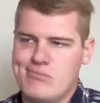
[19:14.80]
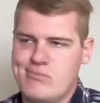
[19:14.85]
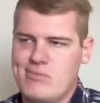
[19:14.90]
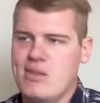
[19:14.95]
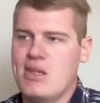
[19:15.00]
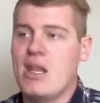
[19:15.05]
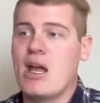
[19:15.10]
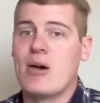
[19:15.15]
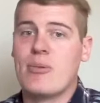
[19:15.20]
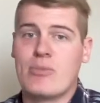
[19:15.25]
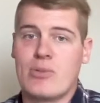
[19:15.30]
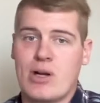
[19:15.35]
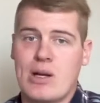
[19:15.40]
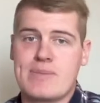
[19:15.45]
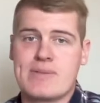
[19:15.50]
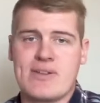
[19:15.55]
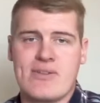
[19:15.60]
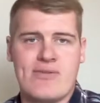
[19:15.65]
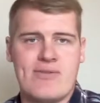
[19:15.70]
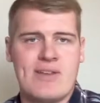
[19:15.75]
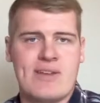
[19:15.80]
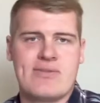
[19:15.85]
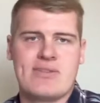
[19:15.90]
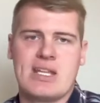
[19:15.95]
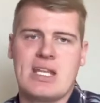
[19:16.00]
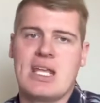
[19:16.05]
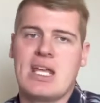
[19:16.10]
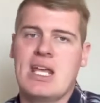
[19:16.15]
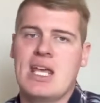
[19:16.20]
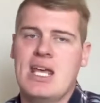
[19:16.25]
number up to
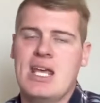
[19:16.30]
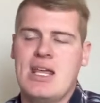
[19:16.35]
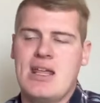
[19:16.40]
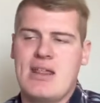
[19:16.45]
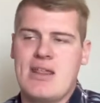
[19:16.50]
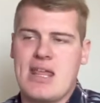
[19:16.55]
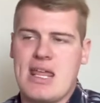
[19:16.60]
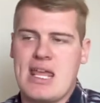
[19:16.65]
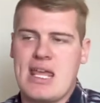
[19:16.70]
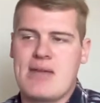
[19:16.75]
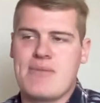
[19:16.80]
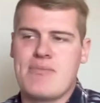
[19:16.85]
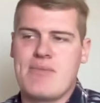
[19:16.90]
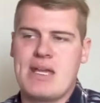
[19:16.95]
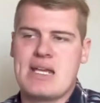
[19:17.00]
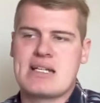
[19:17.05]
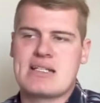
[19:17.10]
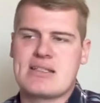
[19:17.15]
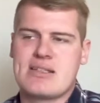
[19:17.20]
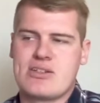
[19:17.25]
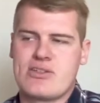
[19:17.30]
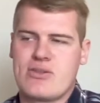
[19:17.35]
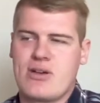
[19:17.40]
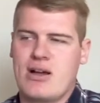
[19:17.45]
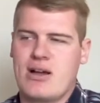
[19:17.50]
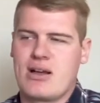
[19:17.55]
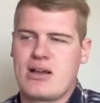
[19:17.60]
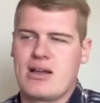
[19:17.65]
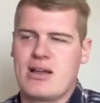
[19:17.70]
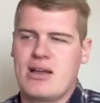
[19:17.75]
50, it makes the
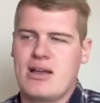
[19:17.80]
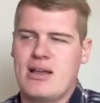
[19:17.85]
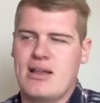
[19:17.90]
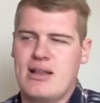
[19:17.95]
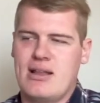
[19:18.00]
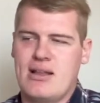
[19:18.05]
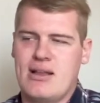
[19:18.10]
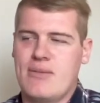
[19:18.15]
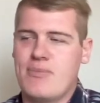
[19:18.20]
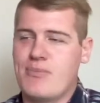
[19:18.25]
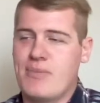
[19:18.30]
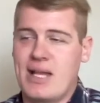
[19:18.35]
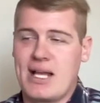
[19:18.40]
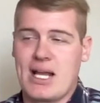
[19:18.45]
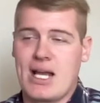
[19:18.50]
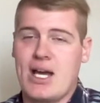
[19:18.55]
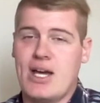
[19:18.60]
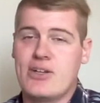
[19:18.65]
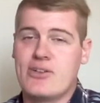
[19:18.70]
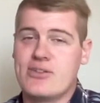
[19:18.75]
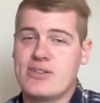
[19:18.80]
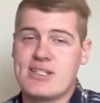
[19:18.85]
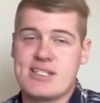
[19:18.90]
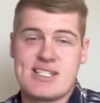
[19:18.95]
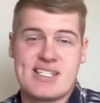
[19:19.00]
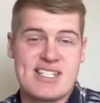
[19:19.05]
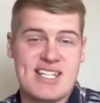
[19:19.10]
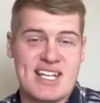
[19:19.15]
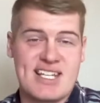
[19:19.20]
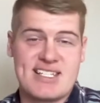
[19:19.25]
truck like
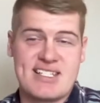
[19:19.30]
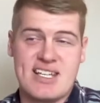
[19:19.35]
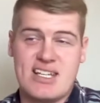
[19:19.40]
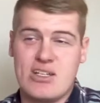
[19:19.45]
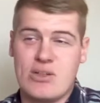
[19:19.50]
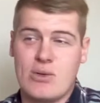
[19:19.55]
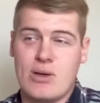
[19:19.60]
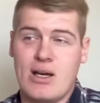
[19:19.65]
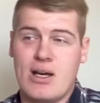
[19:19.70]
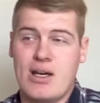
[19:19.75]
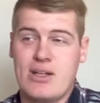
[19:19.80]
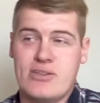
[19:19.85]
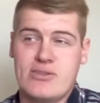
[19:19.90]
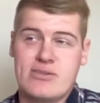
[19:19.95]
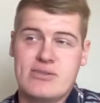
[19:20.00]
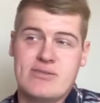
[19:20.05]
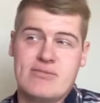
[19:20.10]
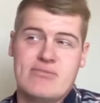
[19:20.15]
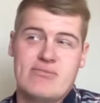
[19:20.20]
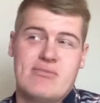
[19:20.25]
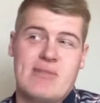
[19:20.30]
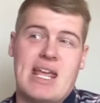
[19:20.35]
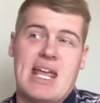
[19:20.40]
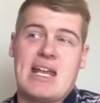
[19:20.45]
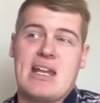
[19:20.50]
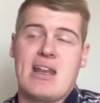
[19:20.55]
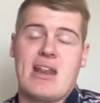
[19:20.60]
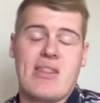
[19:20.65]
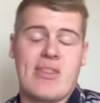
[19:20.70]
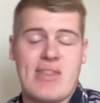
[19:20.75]
160 to
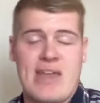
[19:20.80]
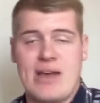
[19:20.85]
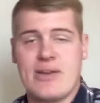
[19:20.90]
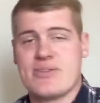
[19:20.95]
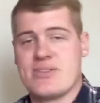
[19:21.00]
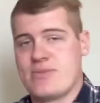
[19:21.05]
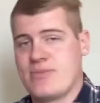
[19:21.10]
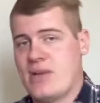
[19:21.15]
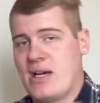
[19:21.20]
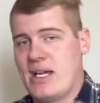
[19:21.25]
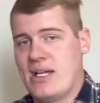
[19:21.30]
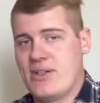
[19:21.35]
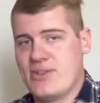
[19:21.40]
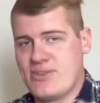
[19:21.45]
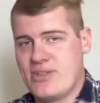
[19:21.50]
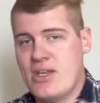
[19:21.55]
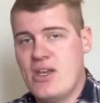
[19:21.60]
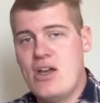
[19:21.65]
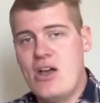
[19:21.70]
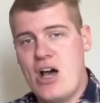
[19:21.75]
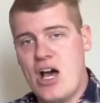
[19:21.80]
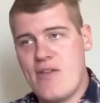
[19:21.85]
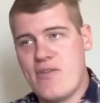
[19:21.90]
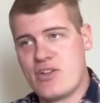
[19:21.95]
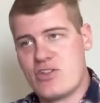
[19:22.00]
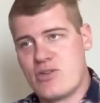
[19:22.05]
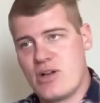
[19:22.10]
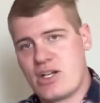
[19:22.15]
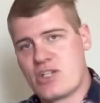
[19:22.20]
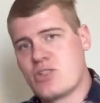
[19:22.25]
180,000 miles on the
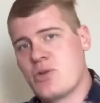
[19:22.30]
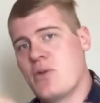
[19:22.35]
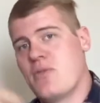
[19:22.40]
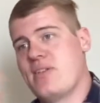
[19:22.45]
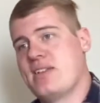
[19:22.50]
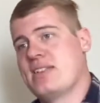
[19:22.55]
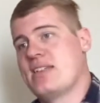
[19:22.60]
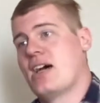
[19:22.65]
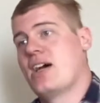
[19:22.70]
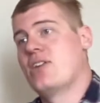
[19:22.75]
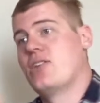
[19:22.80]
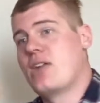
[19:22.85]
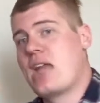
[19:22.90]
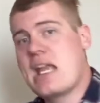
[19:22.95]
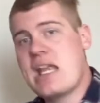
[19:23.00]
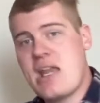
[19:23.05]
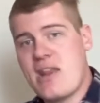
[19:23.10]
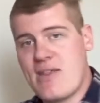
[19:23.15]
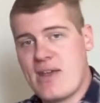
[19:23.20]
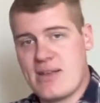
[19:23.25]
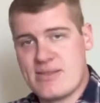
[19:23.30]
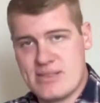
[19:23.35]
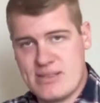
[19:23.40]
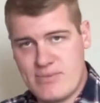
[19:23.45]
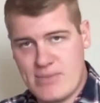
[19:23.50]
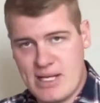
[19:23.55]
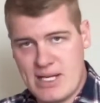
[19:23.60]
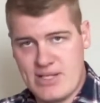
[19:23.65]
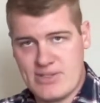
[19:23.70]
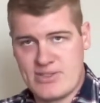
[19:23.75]
truck. So if it's 180,000
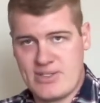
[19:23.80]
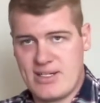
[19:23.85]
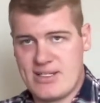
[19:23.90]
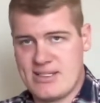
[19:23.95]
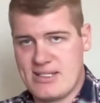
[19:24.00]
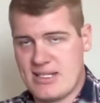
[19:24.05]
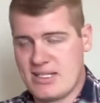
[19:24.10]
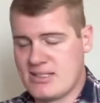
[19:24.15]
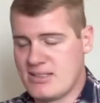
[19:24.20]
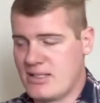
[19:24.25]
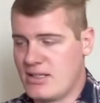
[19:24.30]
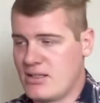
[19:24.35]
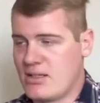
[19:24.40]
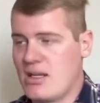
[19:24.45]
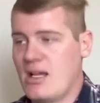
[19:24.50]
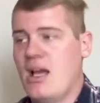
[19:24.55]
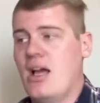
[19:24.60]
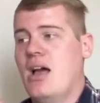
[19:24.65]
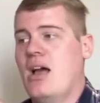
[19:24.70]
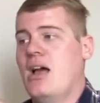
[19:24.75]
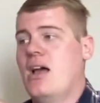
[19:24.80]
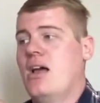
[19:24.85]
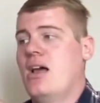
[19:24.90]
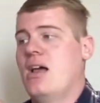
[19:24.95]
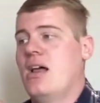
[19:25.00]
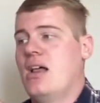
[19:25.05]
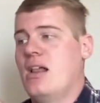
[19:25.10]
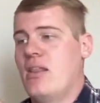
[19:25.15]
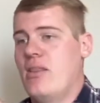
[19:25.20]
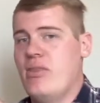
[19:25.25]
miles on a 6-liter,
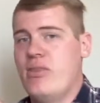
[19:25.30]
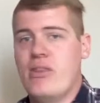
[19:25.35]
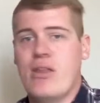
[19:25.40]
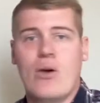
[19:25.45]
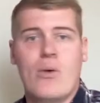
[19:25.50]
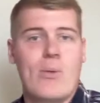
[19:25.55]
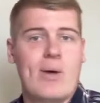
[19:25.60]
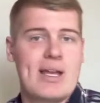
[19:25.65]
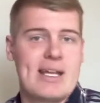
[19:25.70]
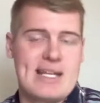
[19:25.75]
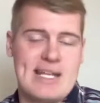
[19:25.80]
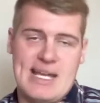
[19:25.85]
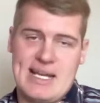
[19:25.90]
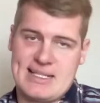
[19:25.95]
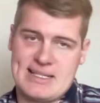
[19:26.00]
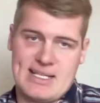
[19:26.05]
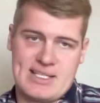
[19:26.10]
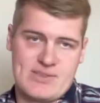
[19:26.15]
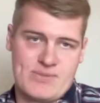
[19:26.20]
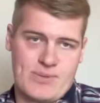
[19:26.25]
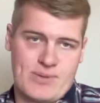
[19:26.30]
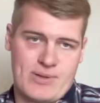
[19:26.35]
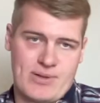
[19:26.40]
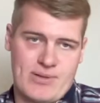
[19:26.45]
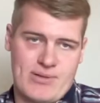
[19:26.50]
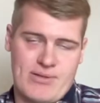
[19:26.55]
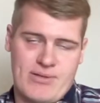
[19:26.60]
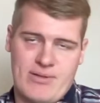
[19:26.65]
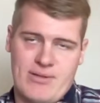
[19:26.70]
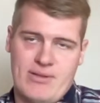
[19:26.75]
no way in heck that's
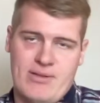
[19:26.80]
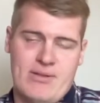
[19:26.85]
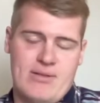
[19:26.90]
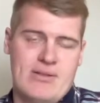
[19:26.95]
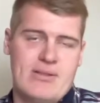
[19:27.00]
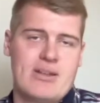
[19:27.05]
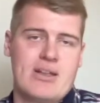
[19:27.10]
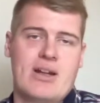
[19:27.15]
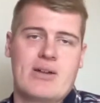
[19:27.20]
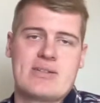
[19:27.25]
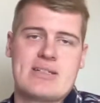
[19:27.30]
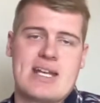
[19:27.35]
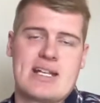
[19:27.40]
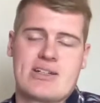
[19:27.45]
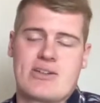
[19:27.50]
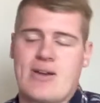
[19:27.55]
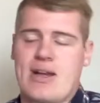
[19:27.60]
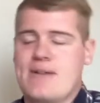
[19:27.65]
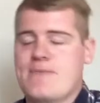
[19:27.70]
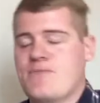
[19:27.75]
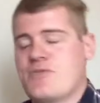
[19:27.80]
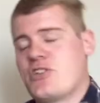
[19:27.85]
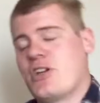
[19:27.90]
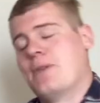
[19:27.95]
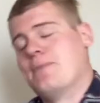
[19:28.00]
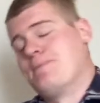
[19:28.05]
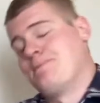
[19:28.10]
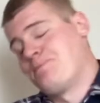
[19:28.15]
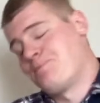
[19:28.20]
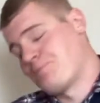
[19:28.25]
worth 10 grand.
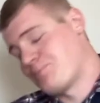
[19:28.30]
So,